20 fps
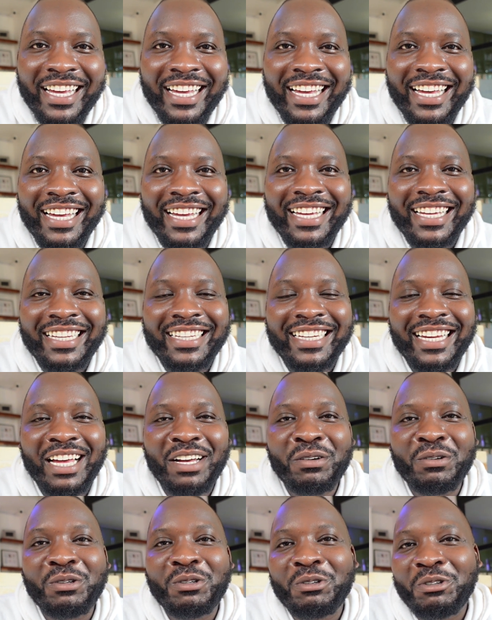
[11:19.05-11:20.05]
and I
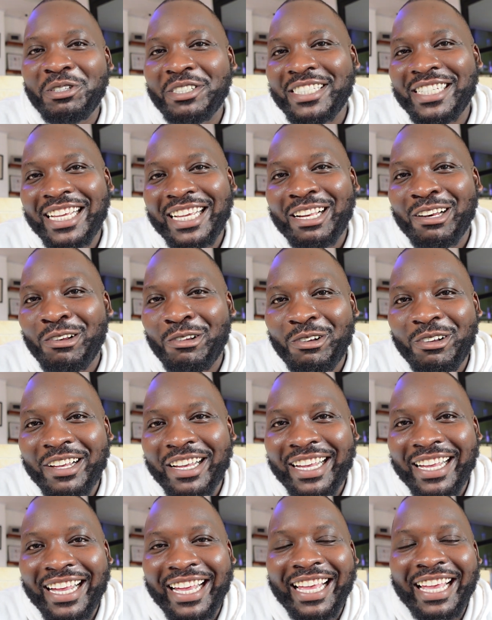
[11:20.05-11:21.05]
will not take long
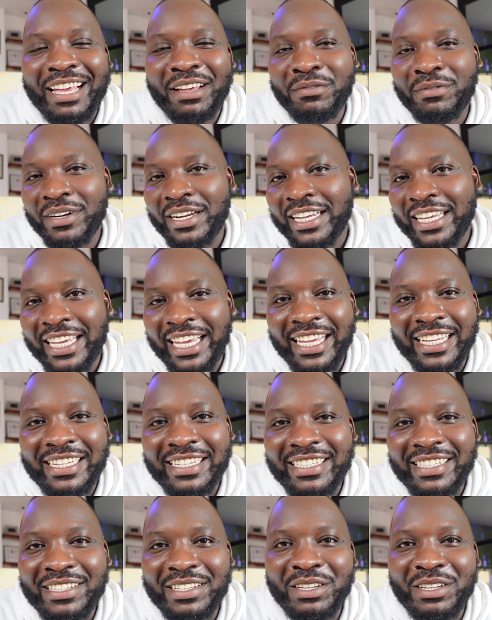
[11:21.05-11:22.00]
ever again,